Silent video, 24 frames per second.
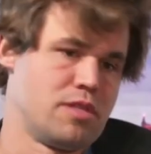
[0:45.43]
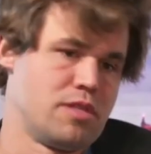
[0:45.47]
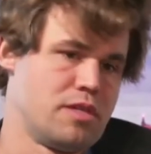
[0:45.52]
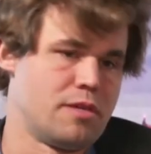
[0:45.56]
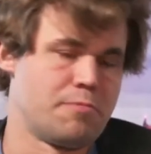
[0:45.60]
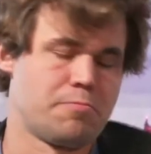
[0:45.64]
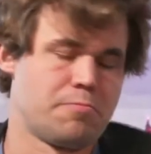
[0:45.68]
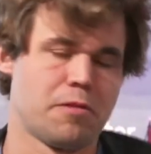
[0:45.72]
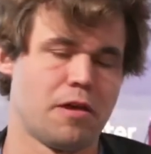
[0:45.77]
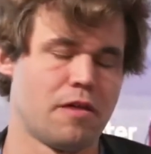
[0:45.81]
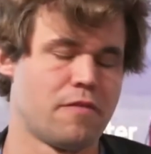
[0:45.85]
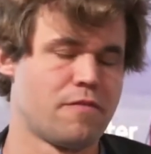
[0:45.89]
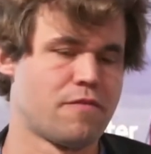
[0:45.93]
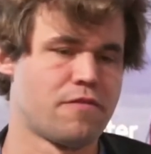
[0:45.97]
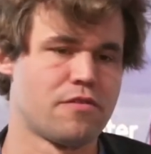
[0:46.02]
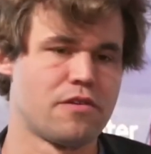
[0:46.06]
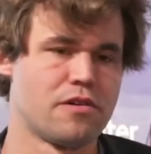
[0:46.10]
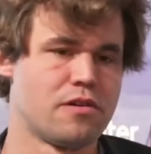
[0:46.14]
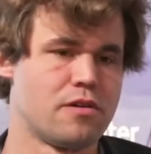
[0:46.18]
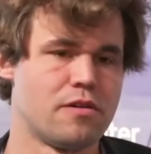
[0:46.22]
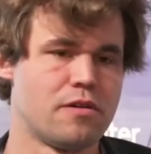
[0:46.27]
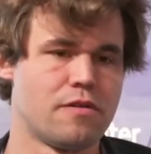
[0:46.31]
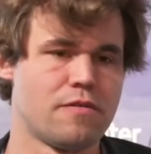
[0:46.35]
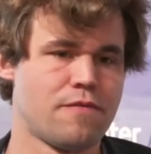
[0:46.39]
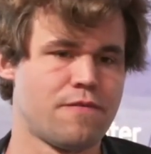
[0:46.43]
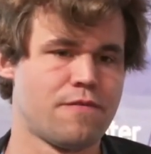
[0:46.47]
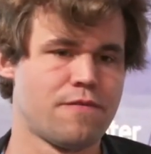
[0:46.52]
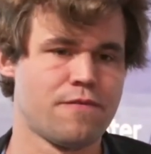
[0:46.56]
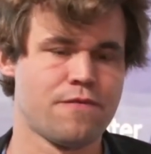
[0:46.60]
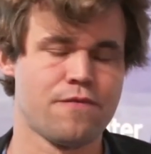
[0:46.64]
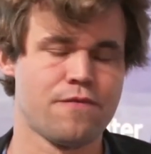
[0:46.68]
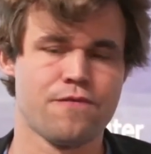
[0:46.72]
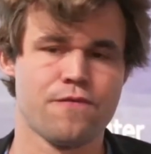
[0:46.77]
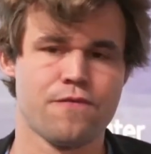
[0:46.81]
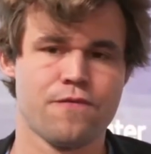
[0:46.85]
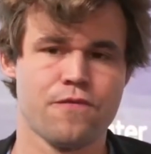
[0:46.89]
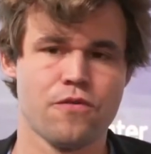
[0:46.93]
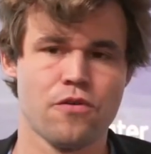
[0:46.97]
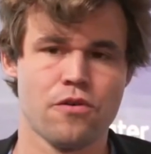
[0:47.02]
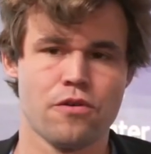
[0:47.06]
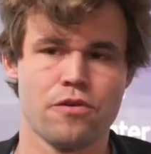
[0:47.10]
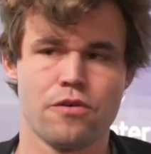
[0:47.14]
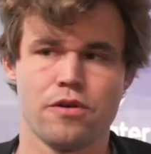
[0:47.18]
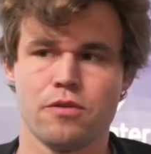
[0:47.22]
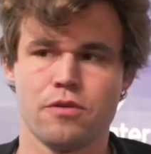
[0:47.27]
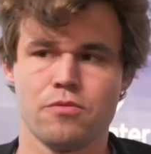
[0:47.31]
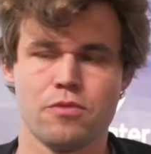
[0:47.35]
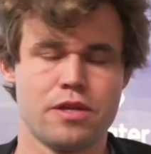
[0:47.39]
I mean he played for
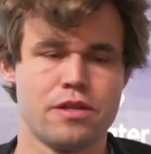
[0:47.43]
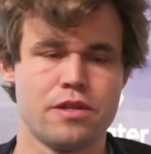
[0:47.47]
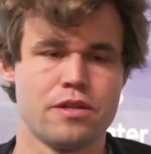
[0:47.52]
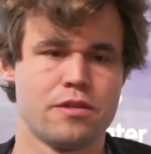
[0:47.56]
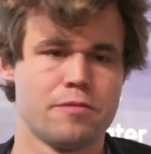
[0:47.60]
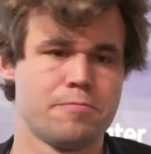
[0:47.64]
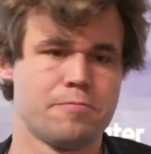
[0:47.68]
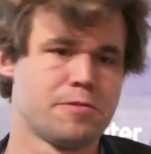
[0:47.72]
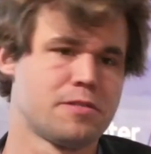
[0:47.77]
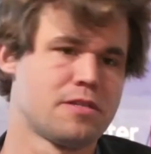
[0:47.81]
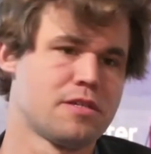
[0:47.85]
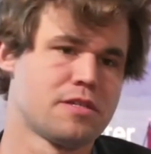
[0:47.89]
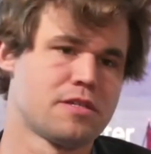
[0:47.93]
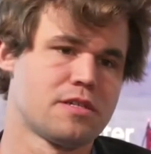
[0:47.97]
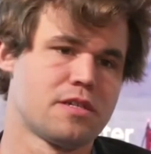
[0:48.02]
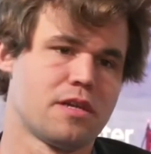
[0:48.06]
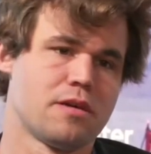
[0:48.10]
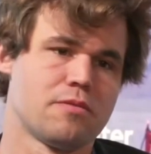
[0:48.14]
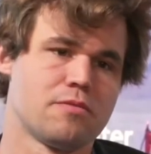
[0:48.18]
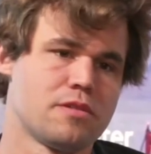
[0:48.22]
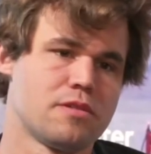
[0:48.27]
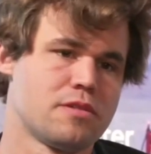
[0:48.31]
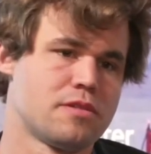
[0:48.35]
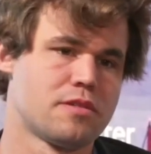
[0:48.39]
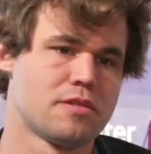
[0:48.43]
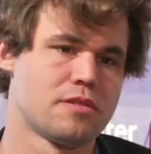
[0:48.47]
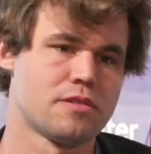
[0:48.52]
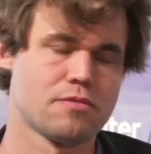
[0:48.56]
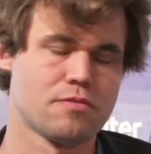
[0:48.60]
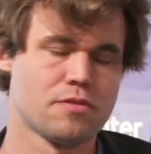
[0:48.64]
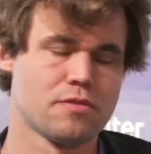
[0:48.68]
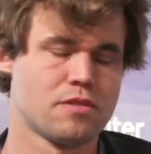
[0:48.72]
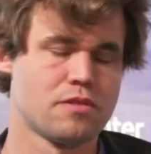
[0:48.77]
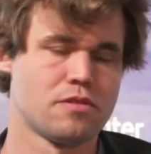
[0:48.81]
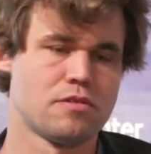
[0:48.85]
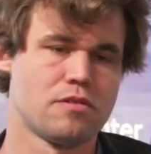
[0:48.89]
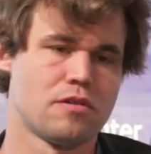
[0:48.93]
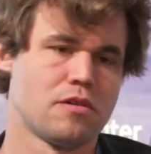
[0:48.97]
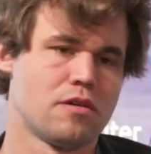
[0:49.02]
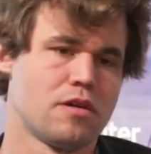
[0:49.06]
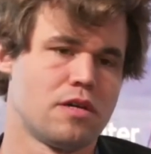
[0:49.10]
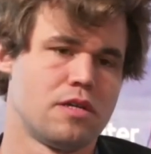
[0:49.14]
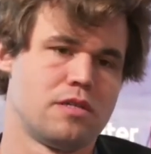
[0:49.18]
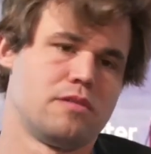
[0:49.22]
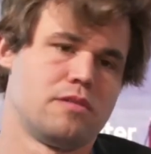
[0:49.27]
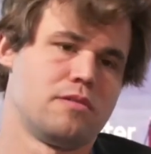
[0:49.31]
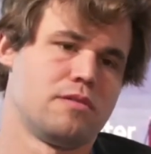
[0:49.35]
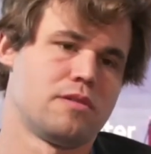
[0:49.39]
for a win in a position that was was a
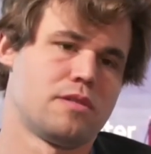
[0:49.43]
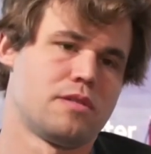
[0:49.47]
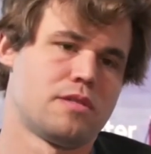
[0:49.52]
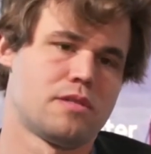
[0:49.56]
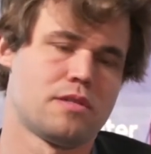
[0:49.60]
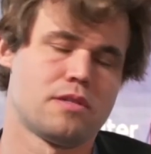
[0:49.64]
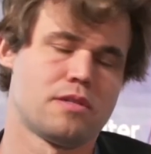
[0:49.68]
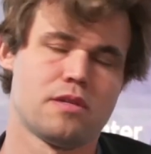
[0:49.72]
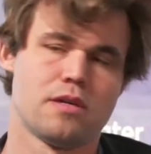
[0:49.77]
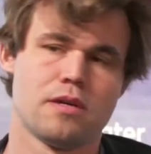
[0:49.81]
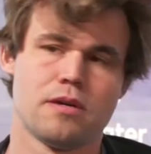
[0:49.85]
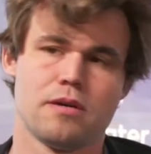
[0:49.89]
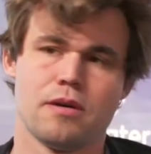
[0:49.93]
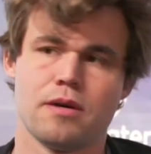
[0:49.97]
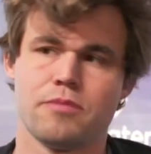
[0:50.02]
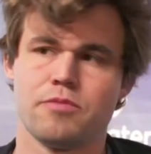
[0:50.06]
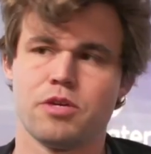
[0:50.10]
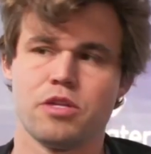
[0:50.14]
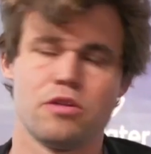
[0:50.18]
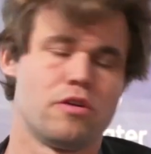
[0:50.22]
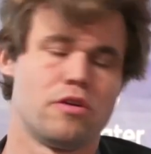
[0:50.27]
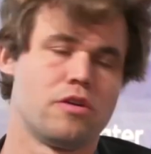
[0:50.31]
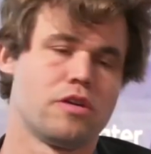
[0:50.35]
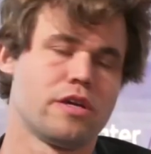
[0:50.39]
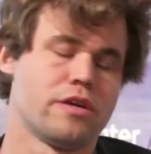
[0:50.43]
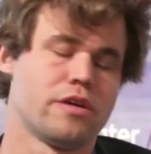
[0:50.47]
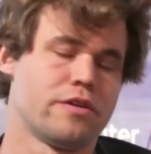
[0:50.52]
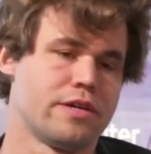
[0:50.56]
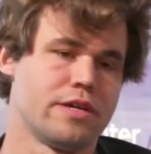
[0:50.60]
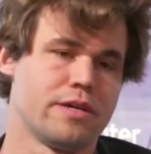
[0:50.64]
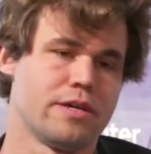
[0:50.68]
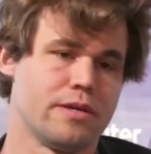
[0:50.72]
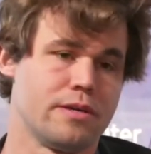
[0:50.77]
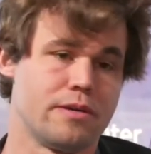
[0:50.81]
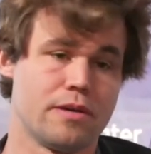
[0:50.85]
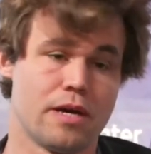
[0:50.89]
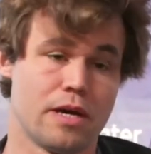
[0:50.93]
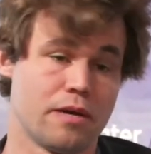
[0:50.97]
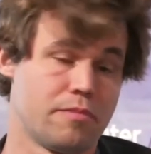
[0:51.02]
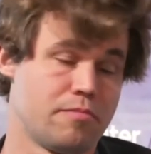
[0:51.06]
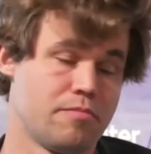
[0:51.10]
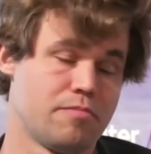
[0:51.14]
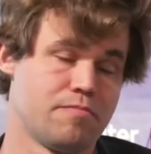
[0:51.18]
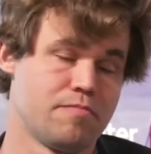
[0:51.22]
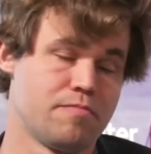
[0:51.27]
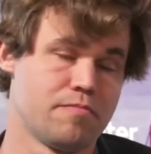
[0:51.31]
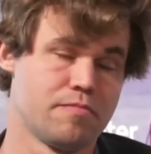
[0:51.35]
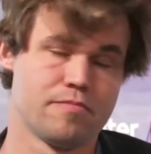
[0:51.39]
draw, and uh, I mean earlier he I,
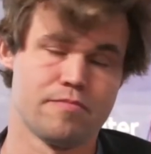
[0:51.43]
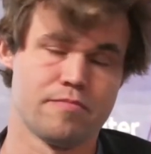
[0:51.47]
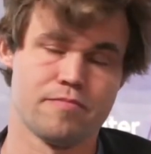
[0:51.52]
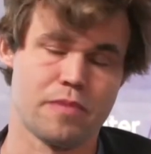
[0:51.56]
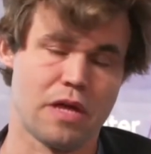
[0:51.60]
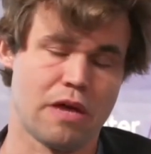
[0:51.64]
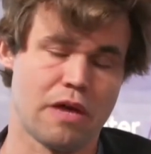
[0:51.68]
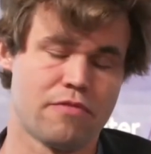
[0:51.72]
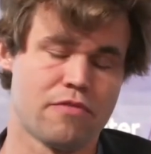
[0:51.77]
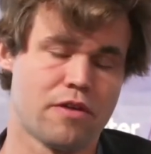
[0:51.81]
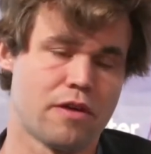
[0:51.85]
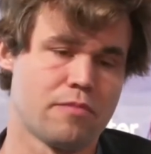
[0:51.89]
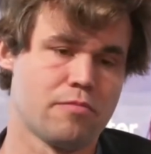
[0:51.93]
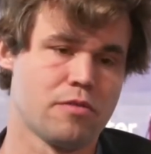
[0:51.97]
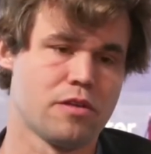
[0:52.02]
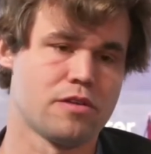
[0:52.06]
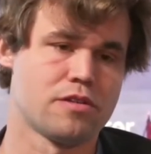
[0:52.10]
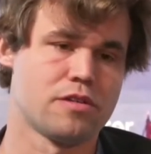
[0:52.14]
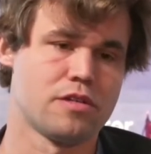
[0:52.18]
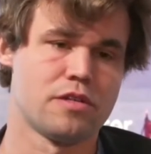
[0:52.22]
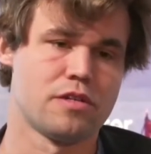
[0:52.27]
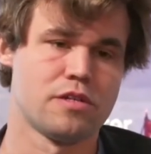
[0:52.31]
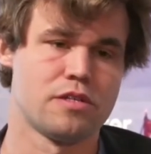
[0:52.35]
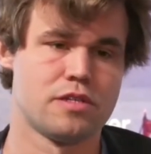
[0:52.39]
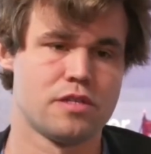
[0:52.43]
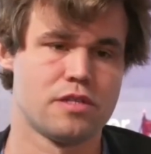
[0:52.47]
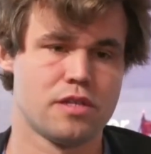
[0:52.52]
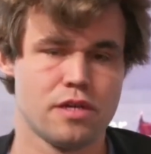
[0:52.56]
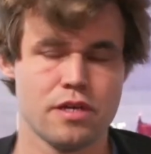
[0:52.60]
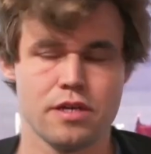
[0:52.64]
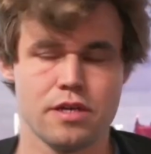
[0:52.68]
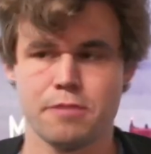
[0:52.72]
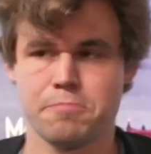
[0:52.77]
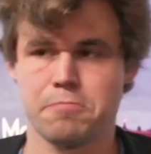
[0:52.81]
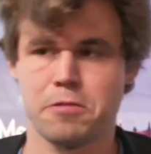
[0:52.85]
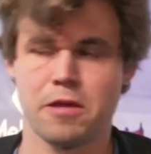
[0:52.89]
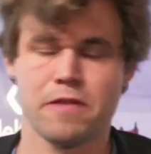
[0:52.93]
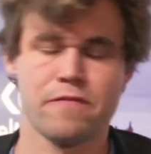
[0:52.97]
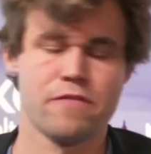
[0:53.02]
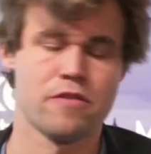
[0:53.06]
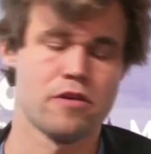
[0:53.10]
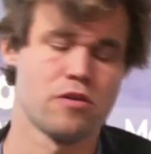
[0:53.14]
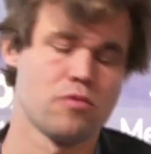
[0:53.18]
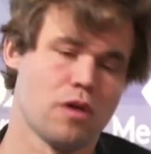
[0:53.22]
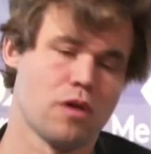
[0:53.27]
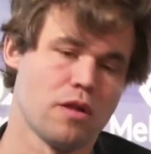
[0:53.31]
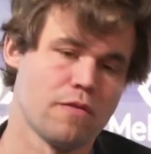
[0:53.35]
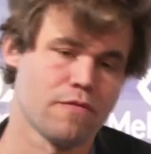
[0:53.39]
after I blundered uh, he played
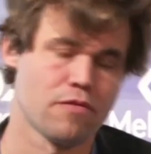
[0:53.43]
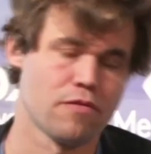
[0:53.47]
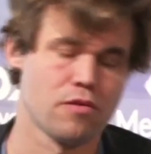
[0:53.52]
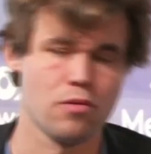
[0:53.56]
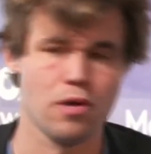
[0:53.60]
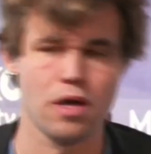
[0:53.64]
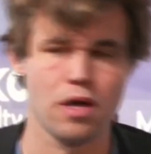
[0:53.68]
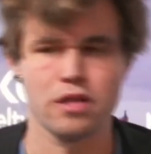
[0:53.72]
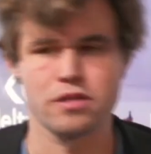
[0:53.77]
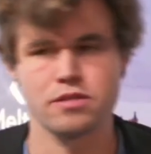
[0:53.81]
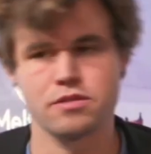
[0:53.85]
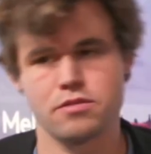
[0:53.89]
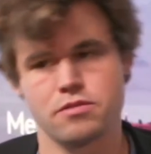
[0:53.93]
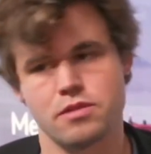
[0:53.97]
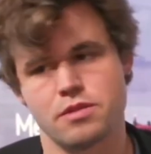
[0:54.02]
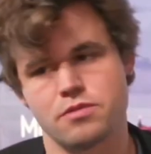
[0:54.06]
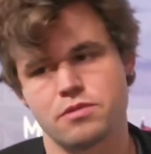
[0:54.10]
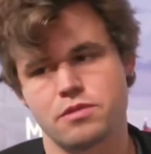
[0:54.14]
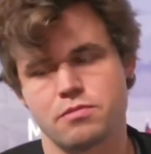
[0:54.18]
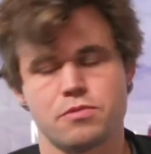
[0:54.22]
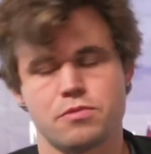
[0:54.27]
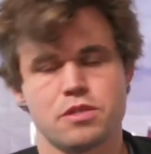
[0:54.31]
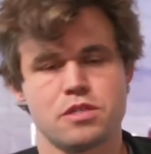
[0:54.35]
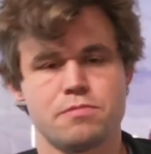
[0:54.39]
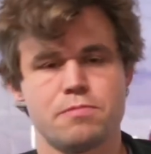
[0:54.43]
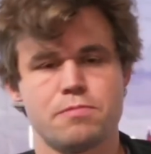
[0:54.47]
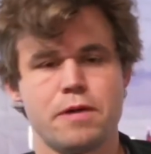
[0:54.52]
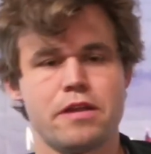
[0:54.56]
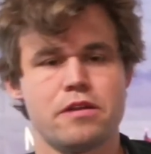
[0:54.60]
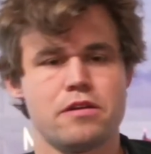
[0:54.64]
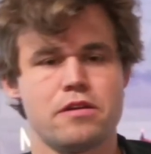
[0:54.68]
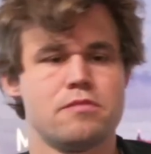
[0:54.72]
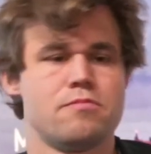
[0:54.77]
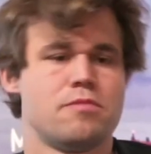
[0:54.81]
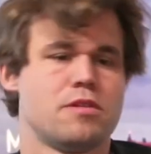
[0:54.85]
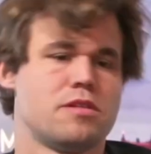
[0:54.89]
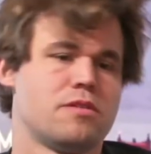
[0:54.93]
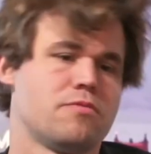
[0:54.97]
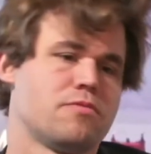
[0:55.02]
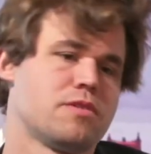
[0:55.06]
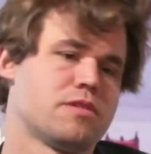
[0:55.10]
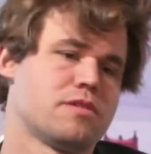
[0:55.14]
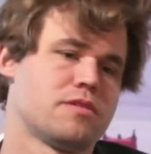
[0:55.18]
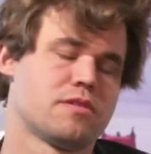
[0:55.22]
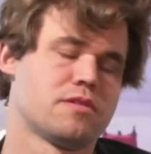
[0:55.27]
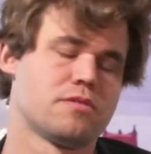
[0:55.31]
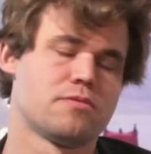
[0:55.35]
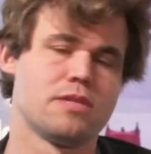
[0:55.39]
very well for a while, so he was much better, but it
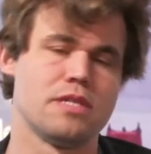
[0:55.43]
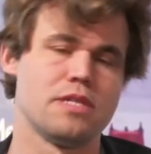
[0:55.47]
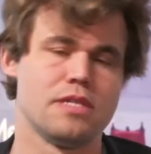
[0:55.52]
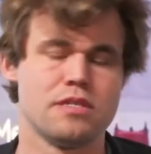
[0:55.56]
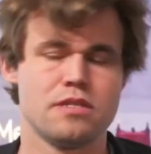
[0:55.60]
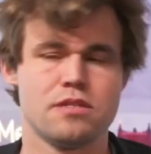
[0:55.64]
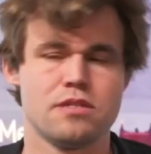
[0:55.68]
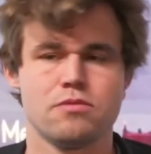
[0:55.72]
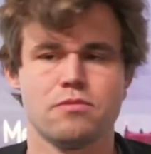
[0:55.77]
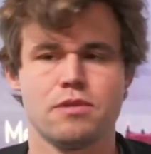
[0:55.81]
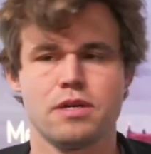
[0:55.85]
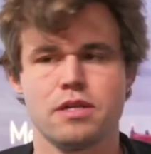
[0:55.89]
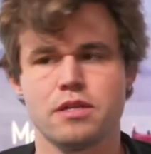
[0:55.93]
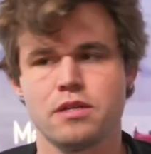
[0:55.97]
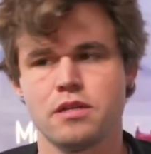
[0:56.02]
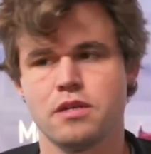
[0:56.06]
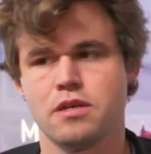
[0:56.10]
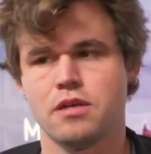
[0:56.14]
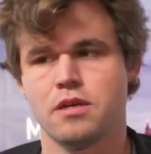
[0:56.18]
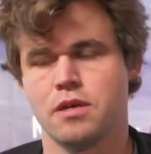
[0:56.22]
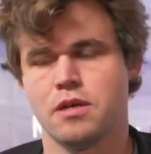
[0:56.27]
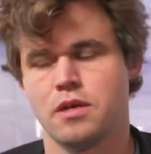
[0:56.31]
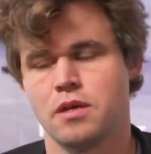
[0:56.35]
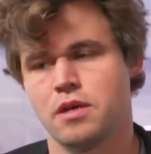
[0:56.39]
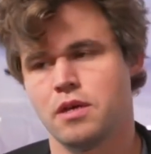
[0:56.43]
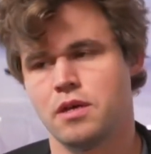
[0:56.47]
wasn't very easy to win.